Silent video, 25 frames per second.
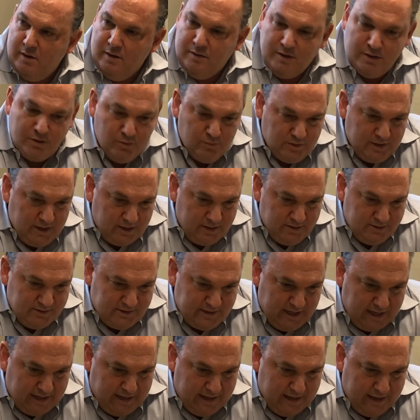And then you take a
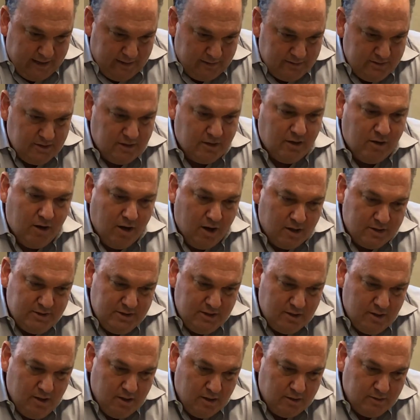Xanax and an
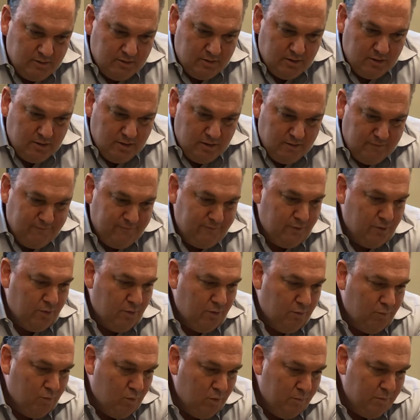OxyContin, and if
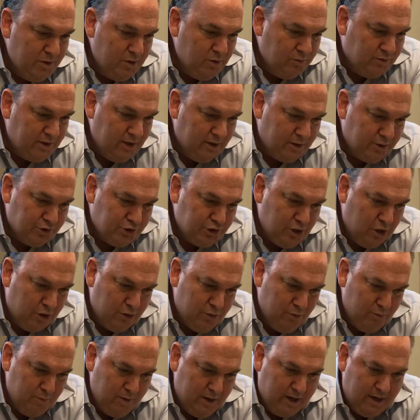you're a woman, you take a
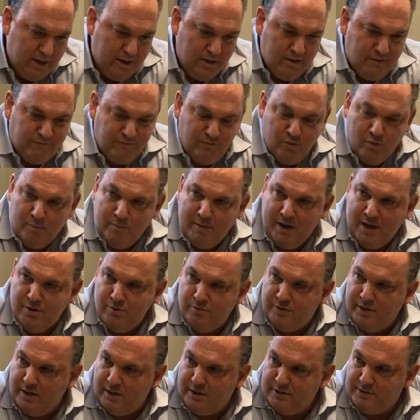Chardonnay, and if you're a
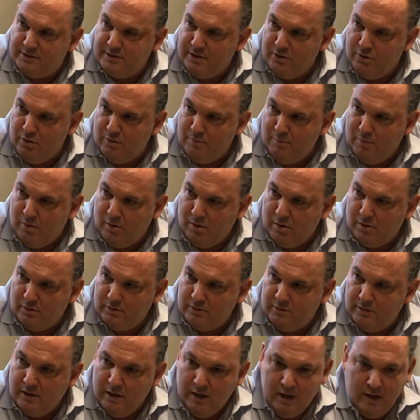man, you take a single
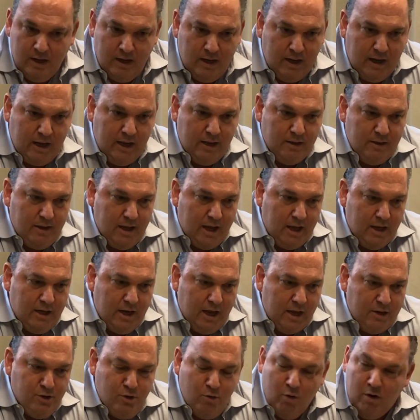malt,
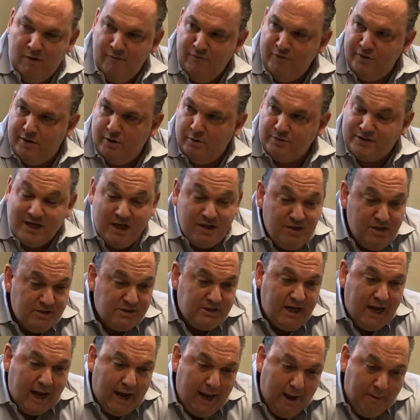and you overdose. And
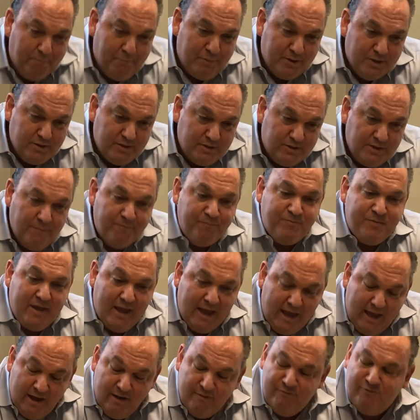this happens
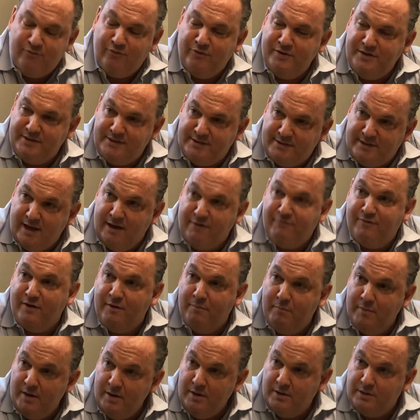every
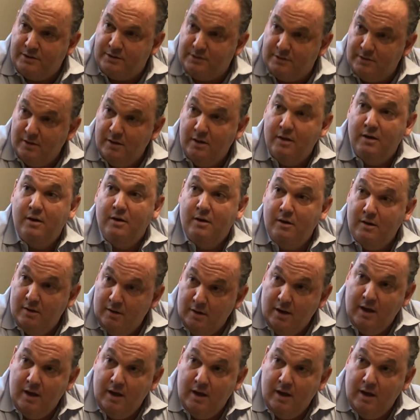7 minutes.